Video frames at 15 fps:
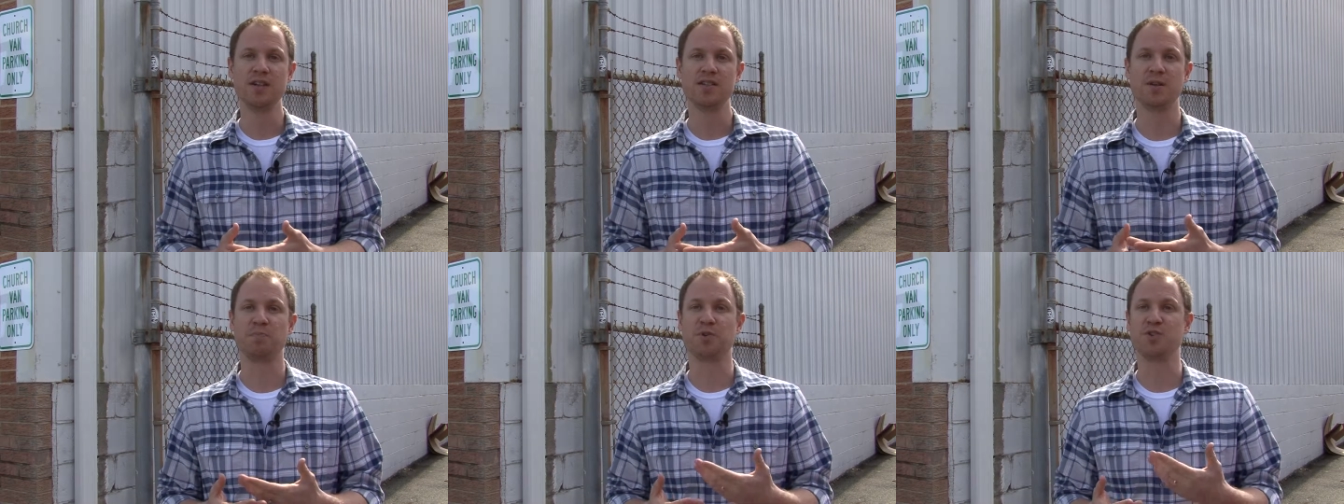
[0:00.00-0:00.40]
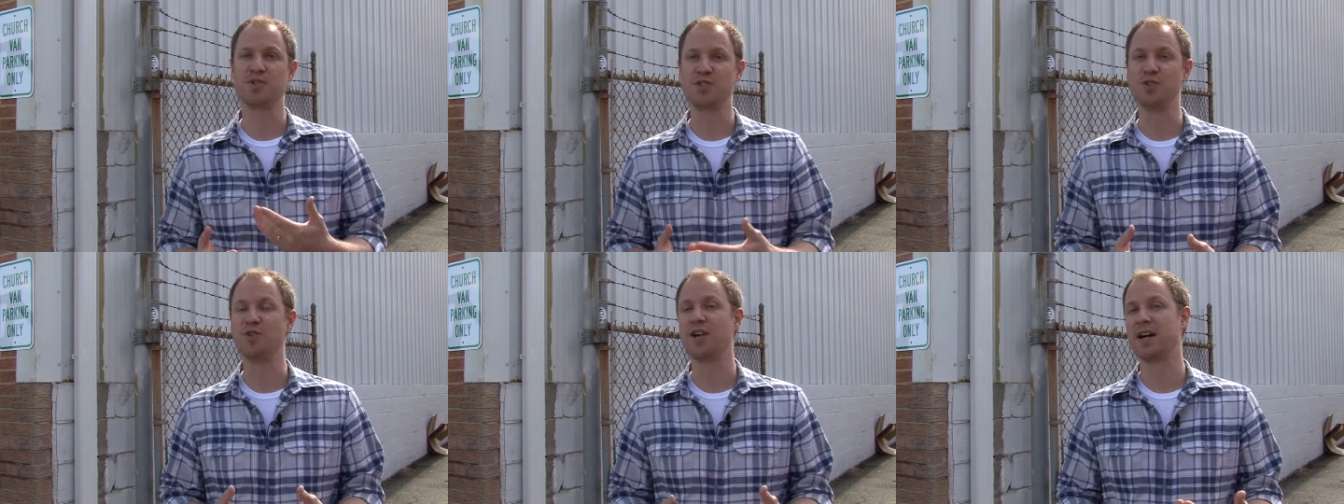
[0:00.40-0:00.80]
to
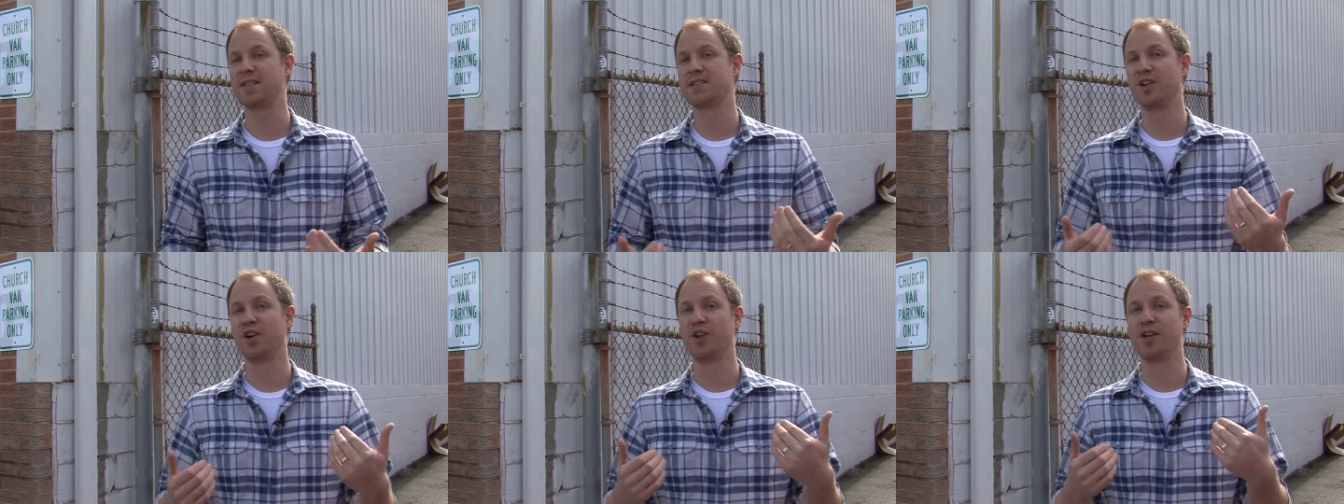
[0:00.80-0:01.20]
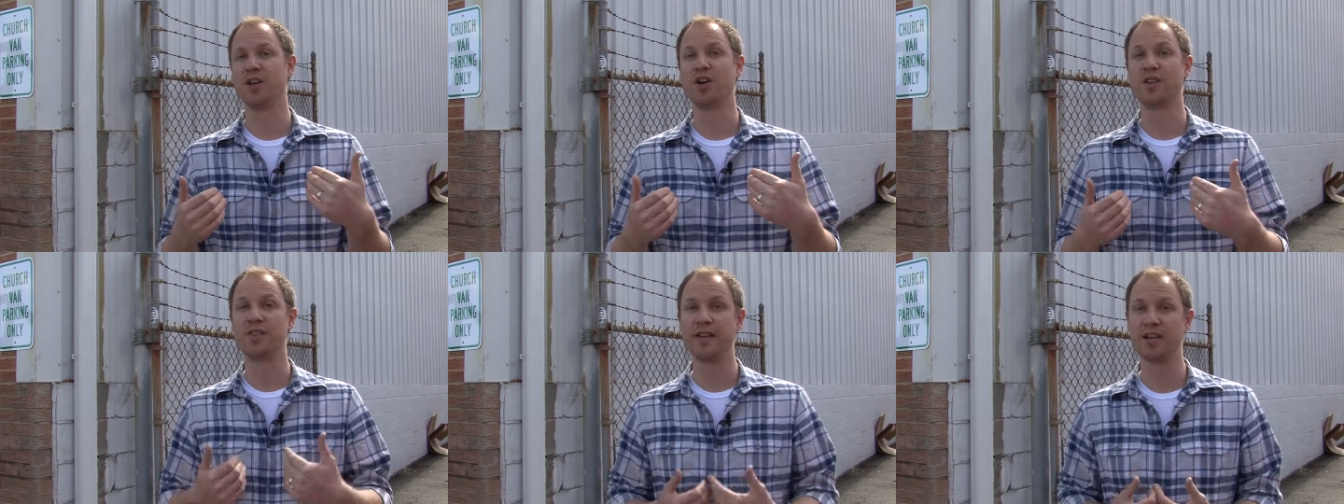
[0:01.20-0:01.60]
pursue God's calling
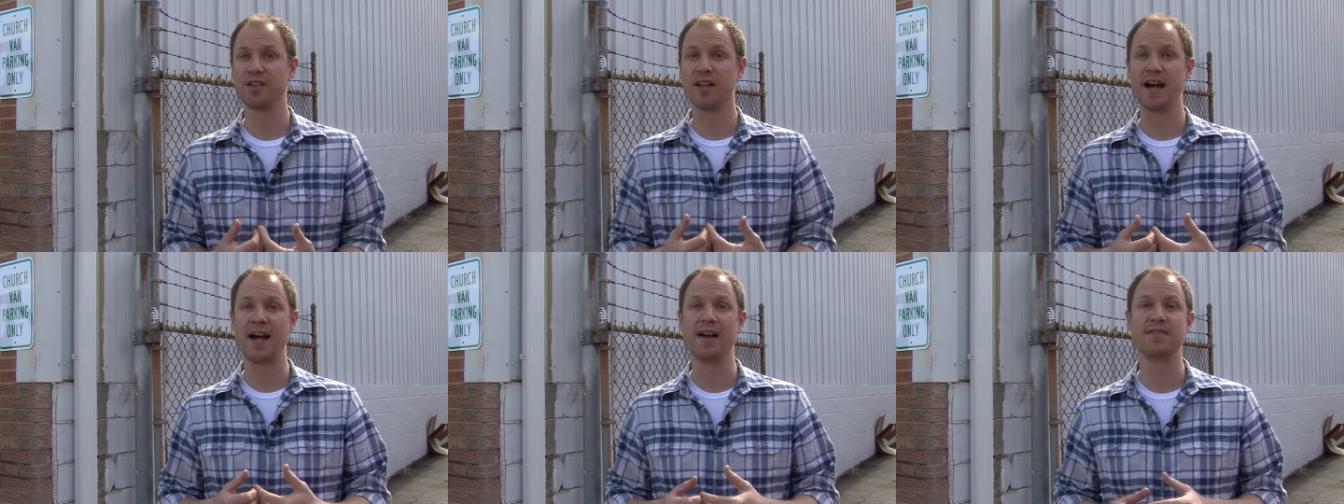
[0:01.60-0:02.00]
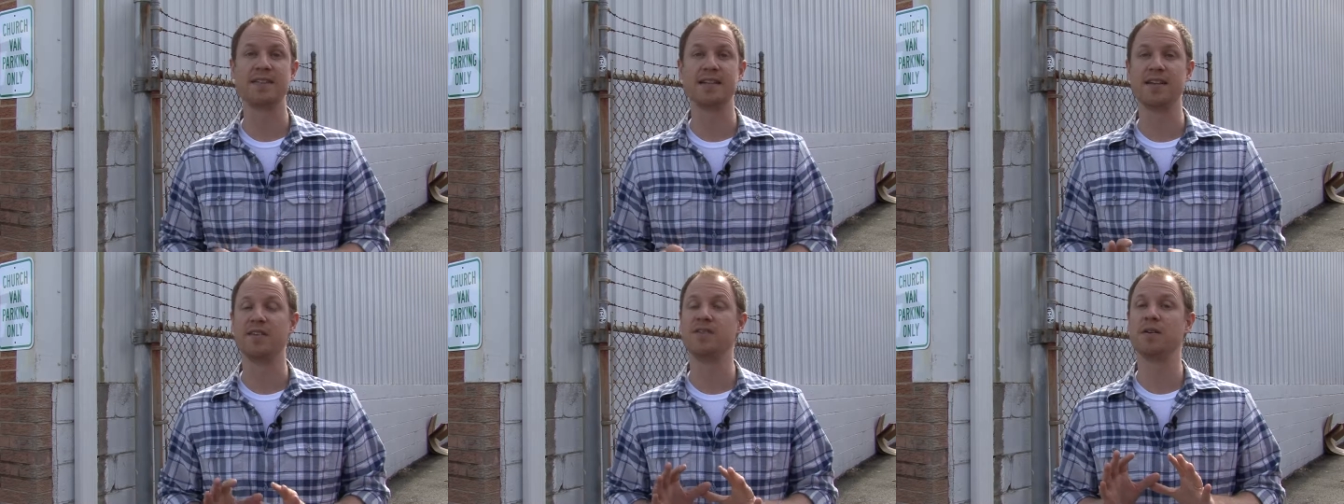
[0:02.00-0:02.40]
on their lives
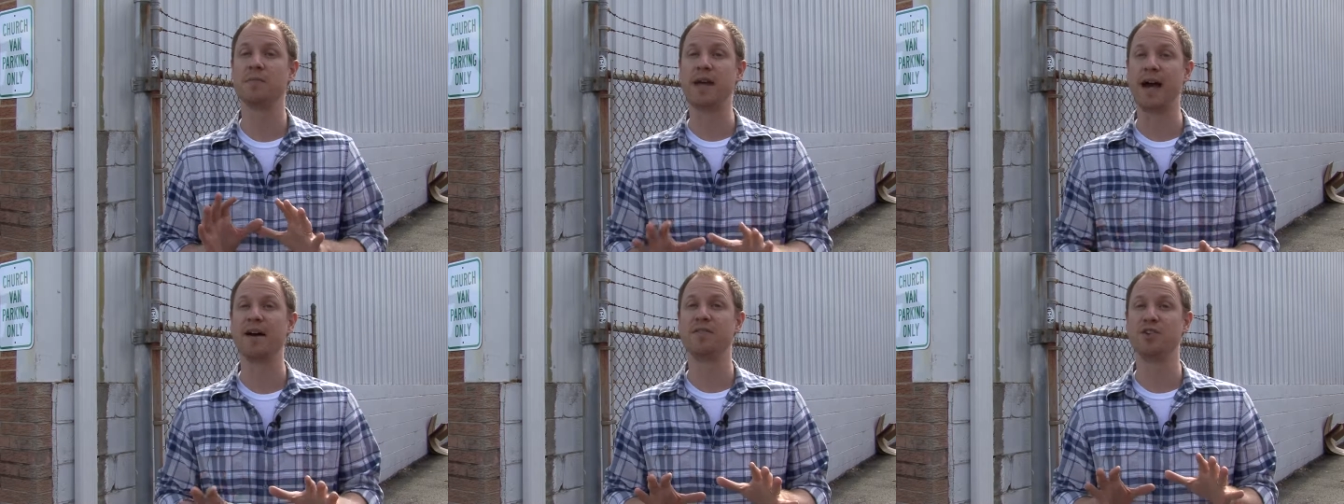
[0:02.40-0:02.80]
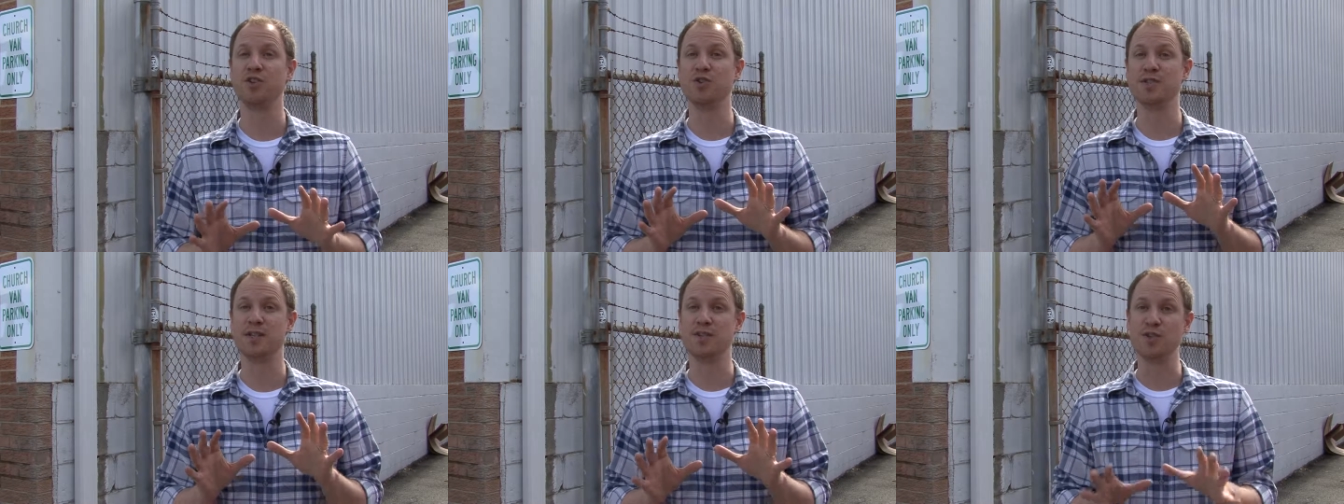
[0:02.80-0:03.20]
and give them the
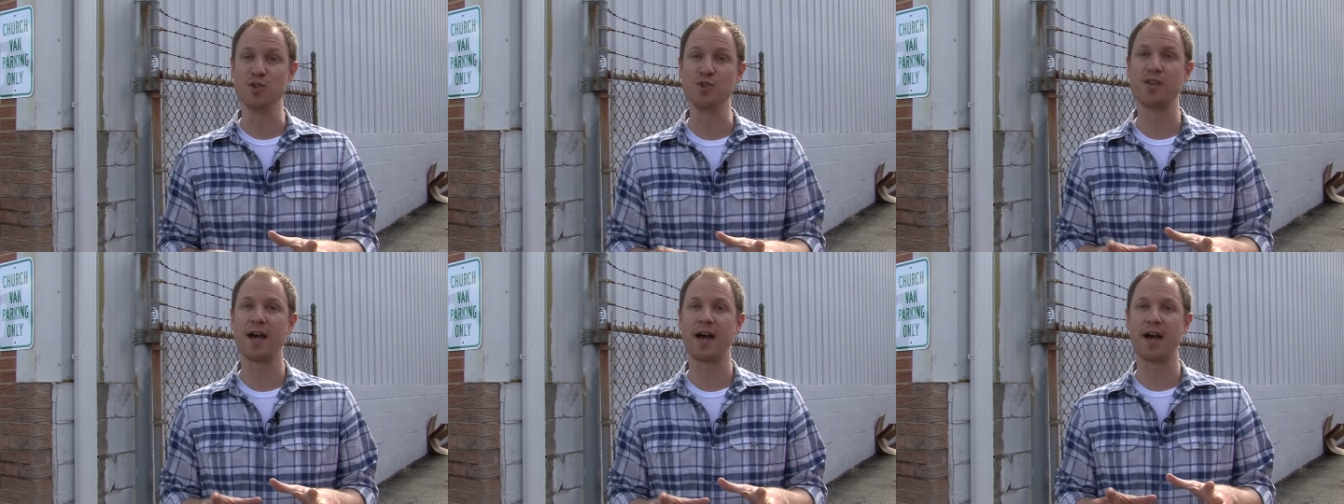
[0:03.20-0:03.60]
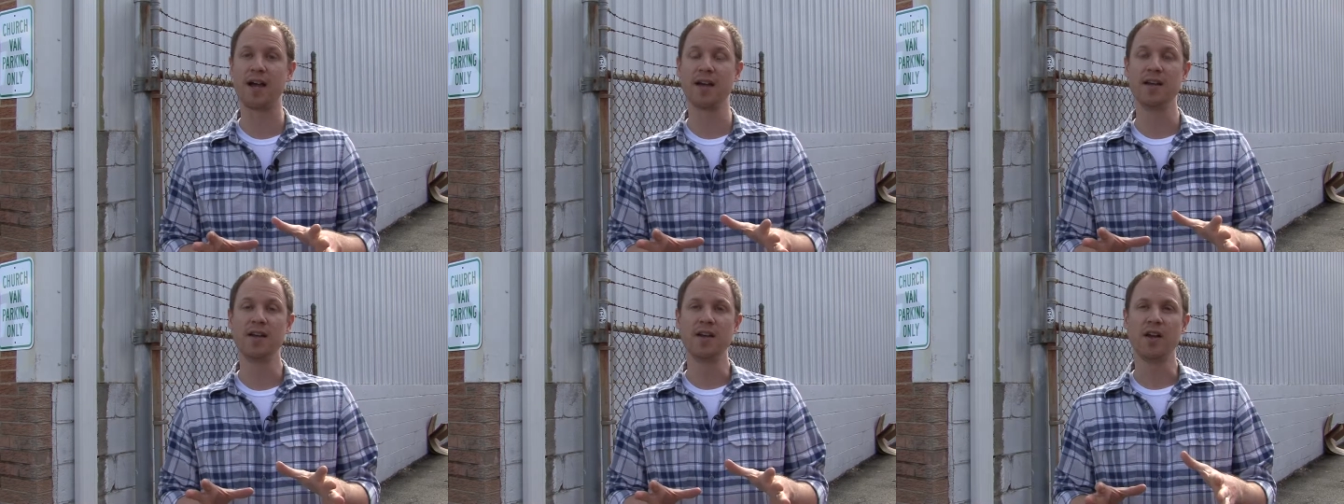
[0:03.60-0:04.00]
avenue to do that,